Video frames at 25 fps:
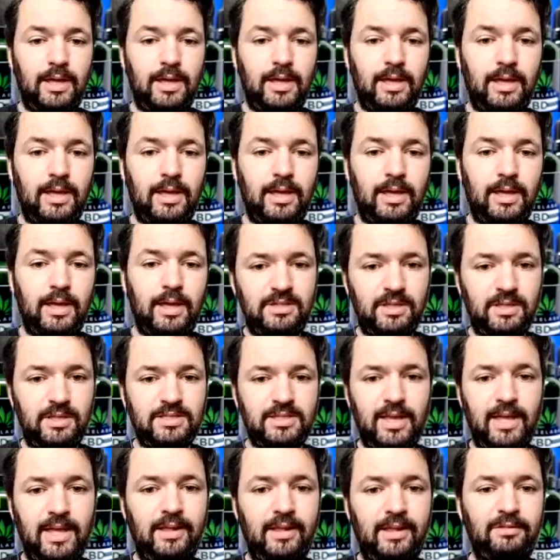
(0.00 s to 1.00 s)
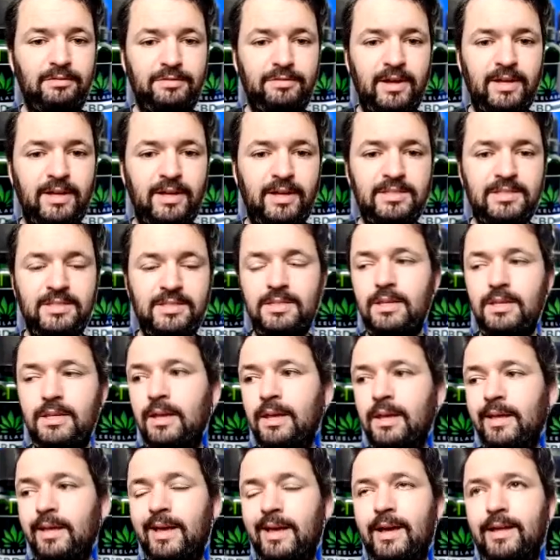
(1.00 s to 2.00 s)
Obviously that's healthy fats.
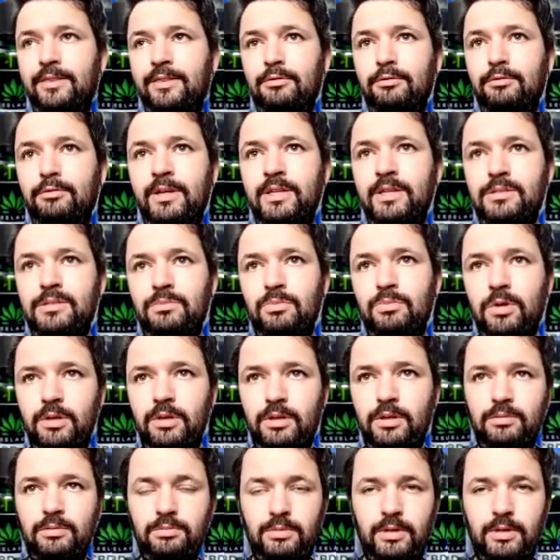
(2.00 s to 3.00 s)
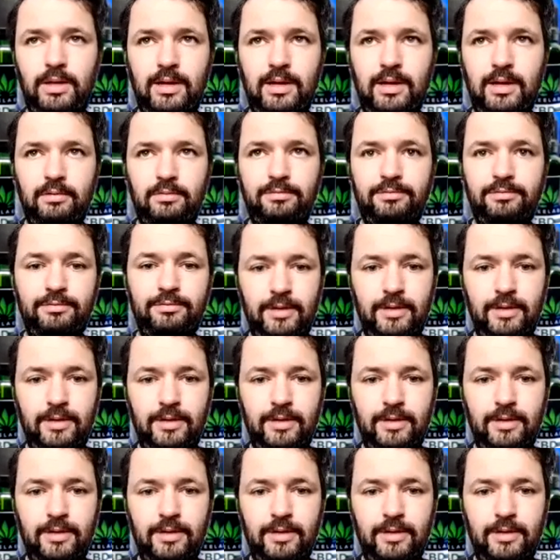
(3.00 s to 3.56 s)
And the reason why we have